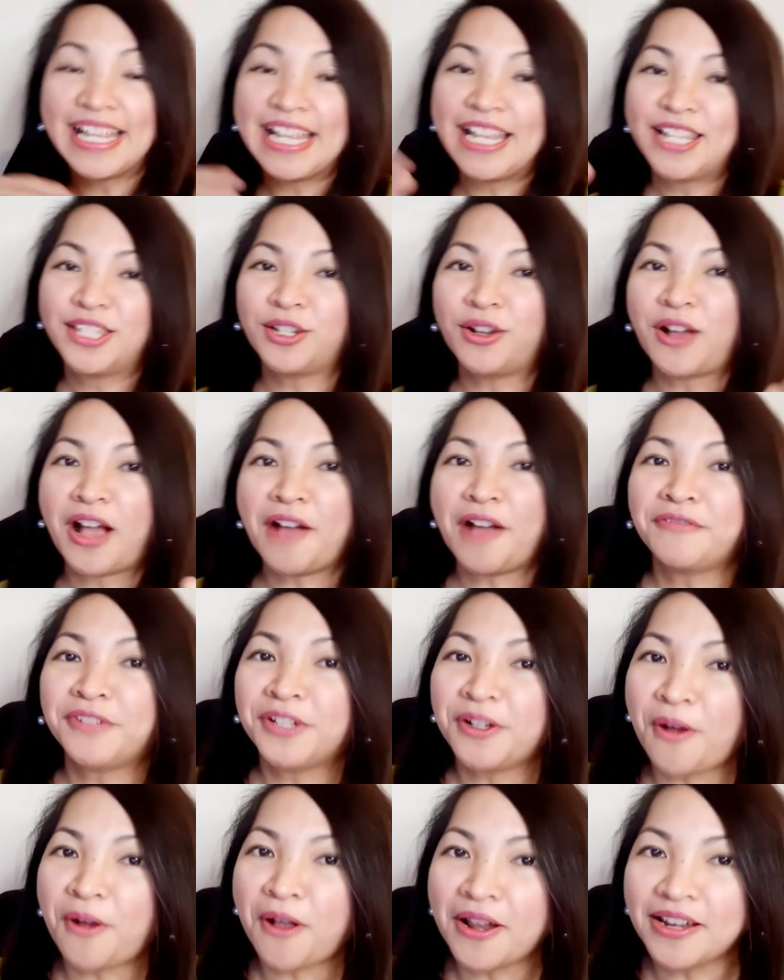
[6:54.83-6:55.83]
So
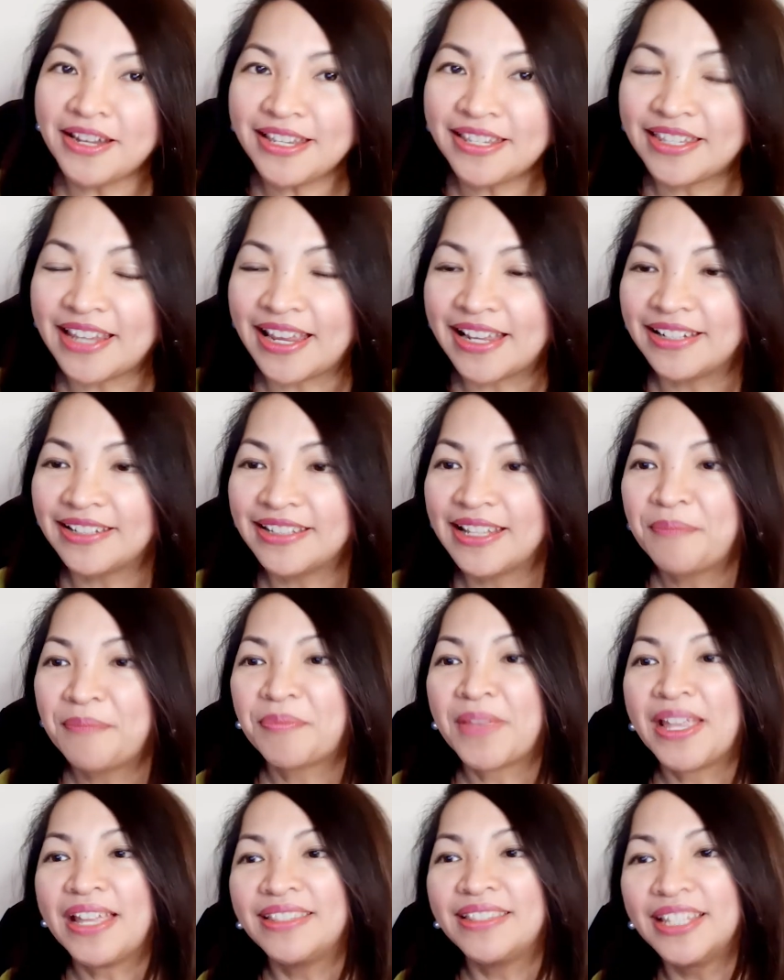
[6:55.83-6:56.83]
after all is said,
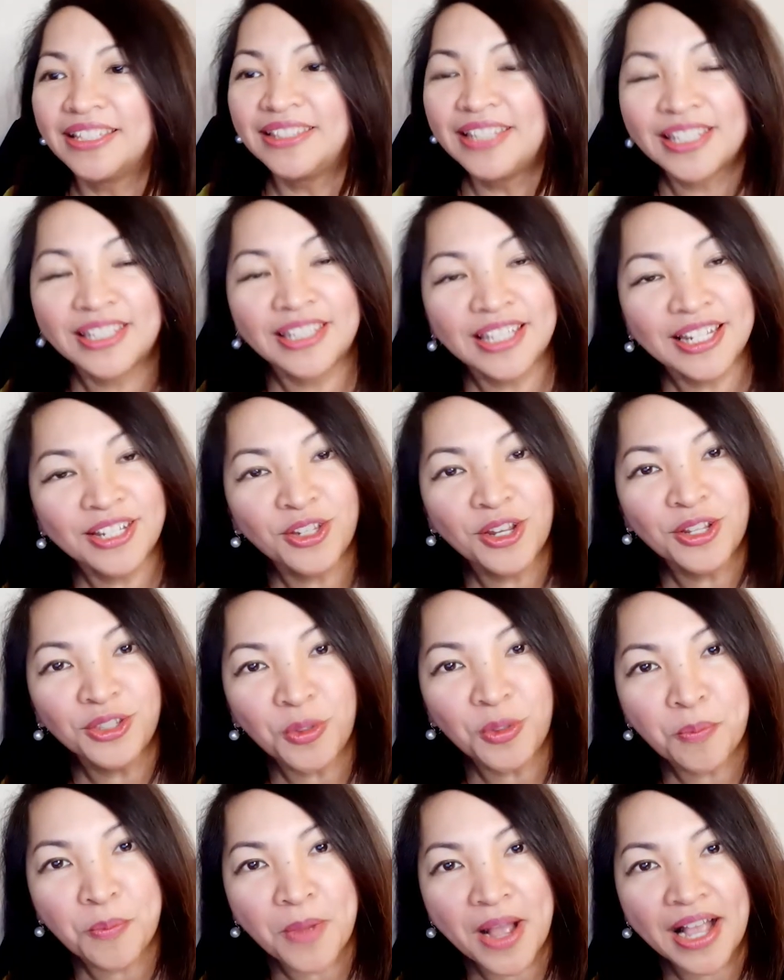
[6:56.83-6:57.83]
the decision
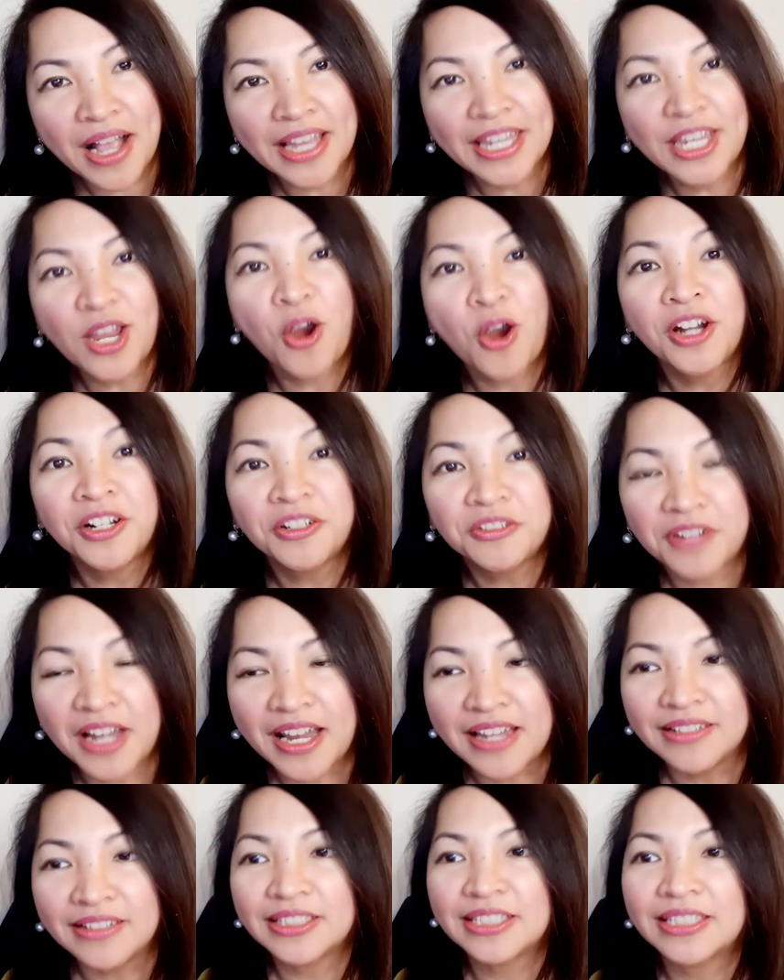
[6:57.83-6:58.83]
to buy or
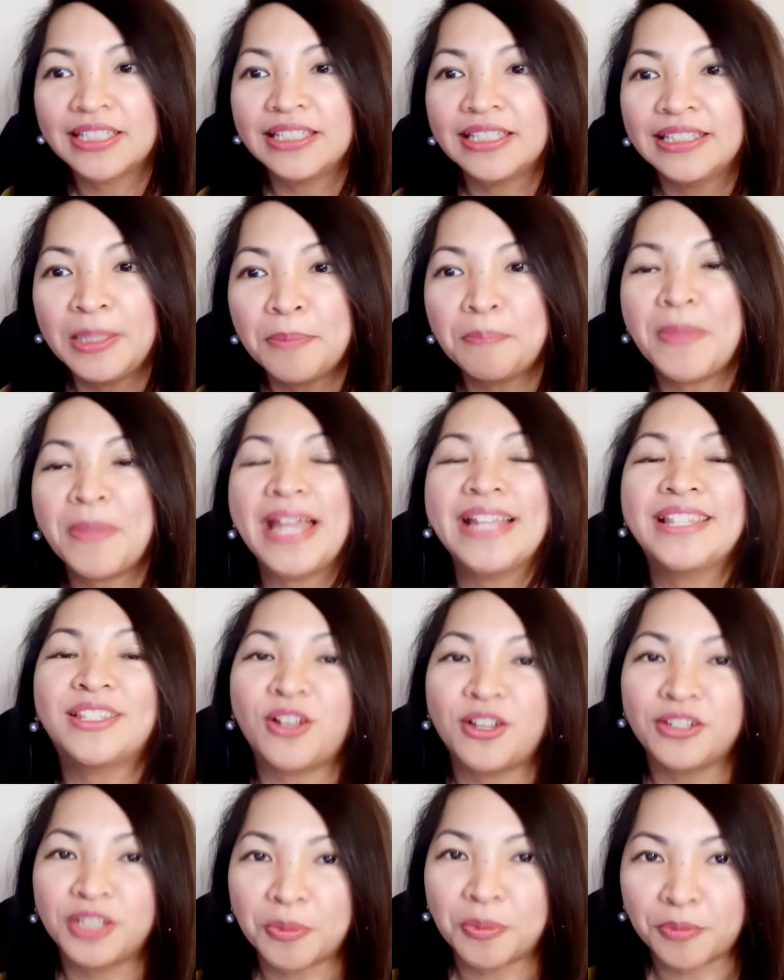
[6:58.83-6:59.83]
rent depends
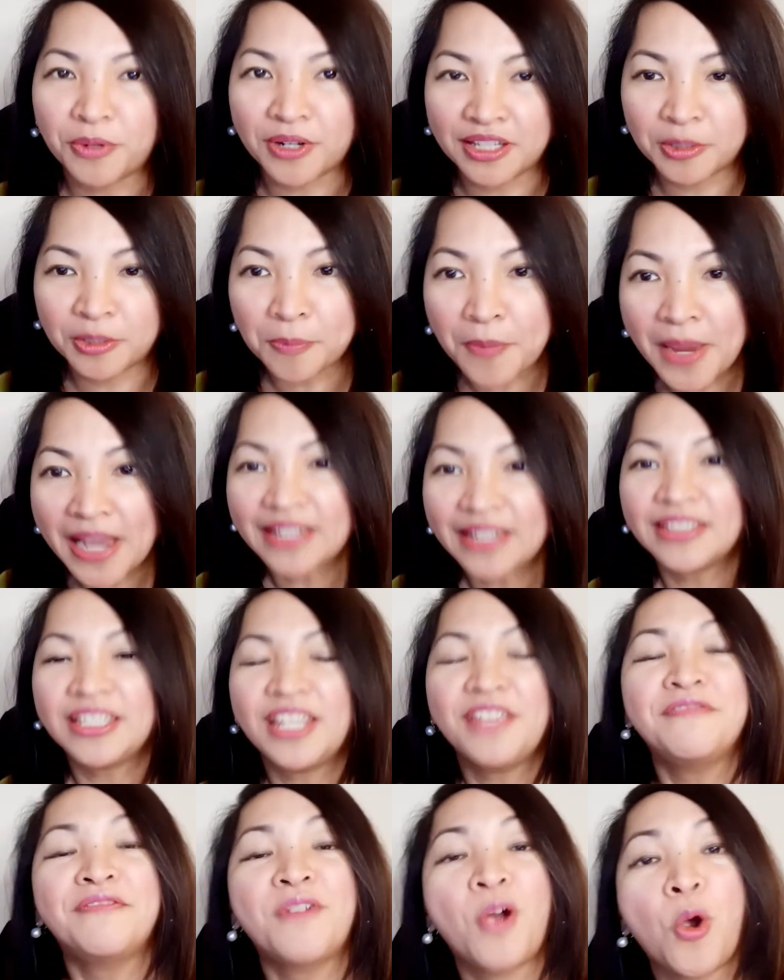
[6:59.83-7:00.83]
on the
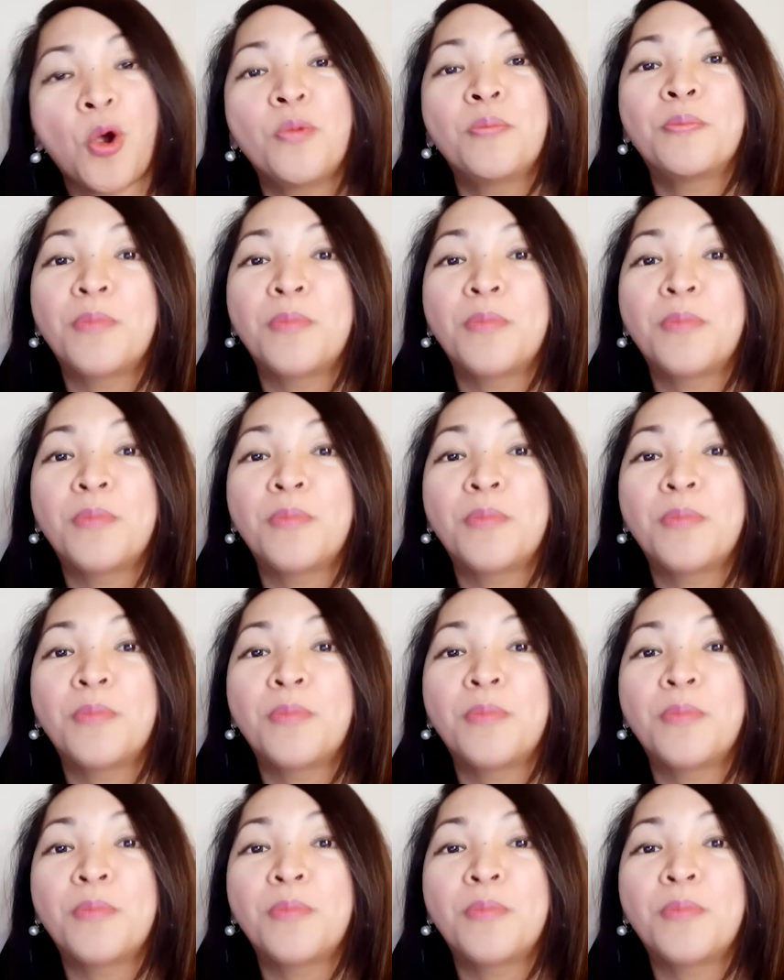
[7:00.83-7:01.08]
prospective home